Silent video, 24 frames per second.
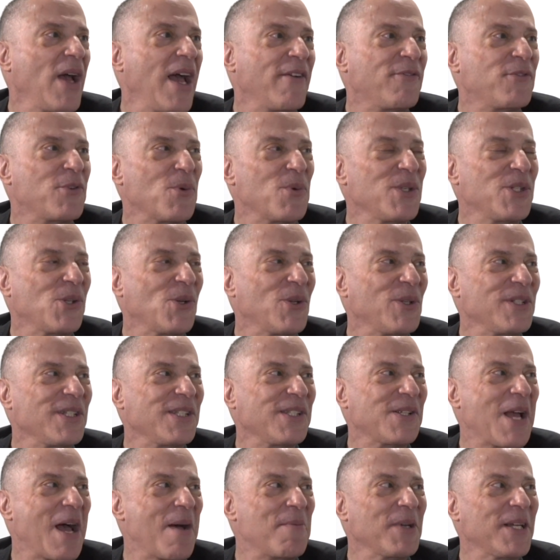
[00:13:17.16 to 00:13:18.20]
After we sold
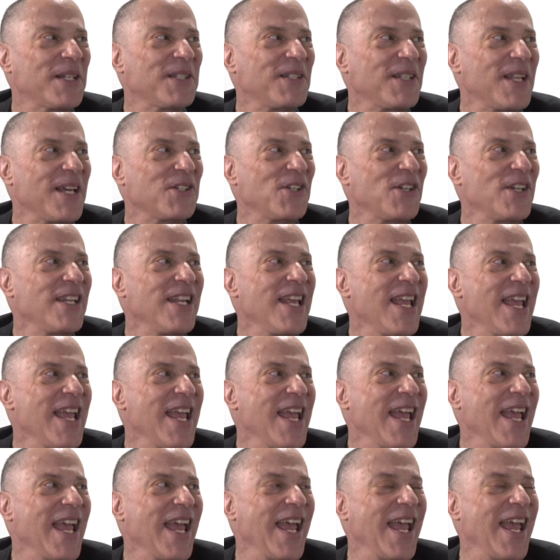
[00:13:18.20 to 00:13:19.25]
his comic collection,
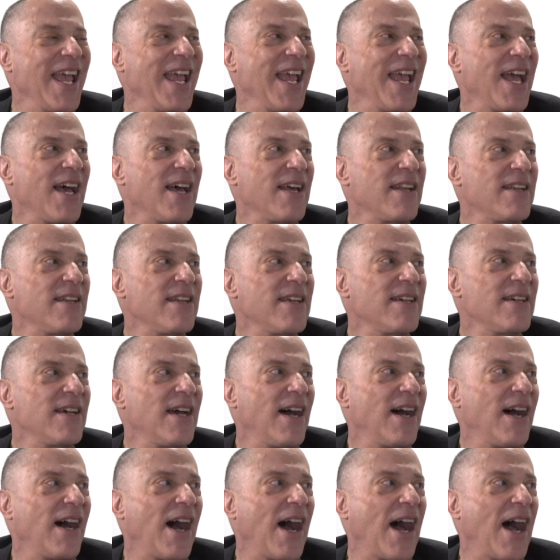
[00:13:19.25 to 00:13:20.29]
and
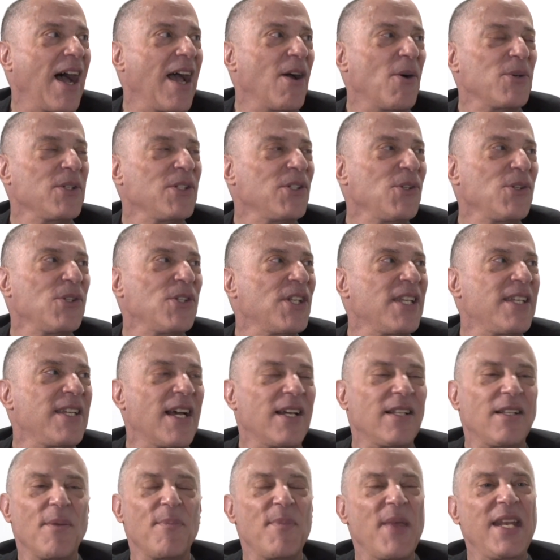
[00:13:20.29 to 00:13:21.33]
I always used to
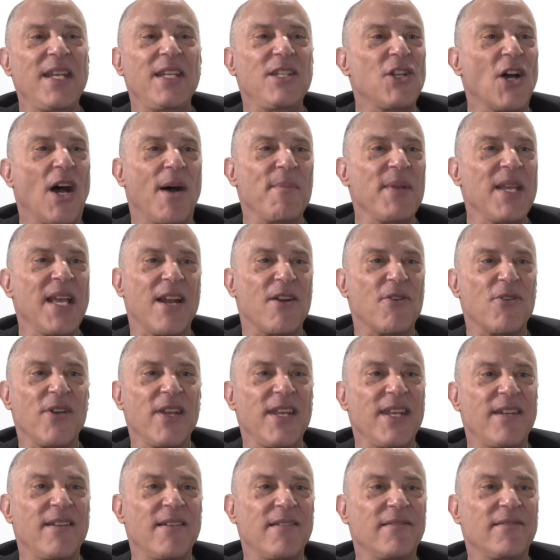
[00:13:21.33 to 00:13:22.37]
tell him that he taught me how to
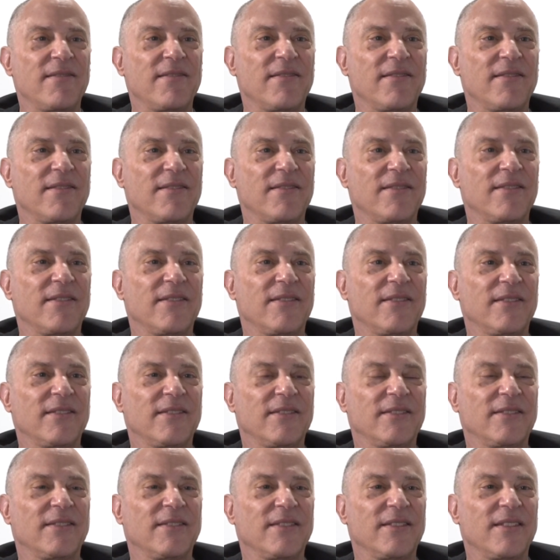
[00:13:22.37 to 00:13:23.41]
read,
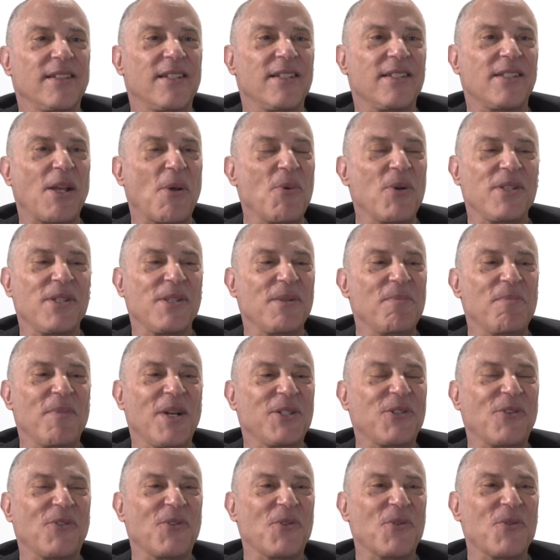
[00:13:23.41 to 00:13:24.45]
because I wasn't
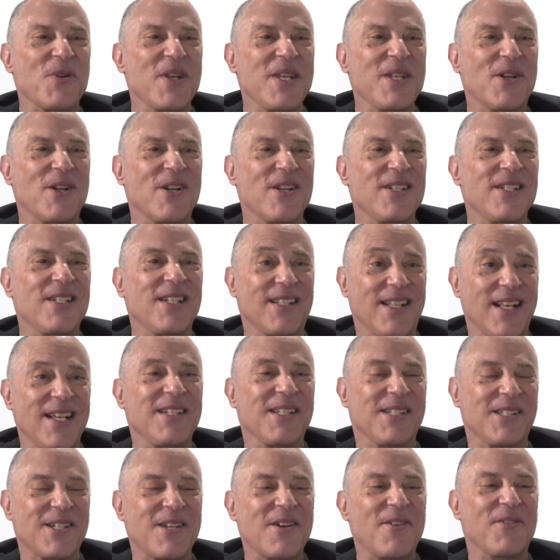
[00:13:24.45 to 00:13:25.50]
much of a reader until I
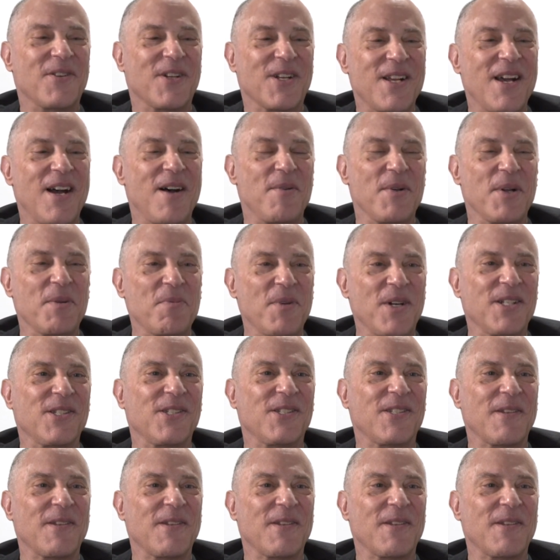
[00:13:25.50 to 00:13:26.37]
discovered comic books.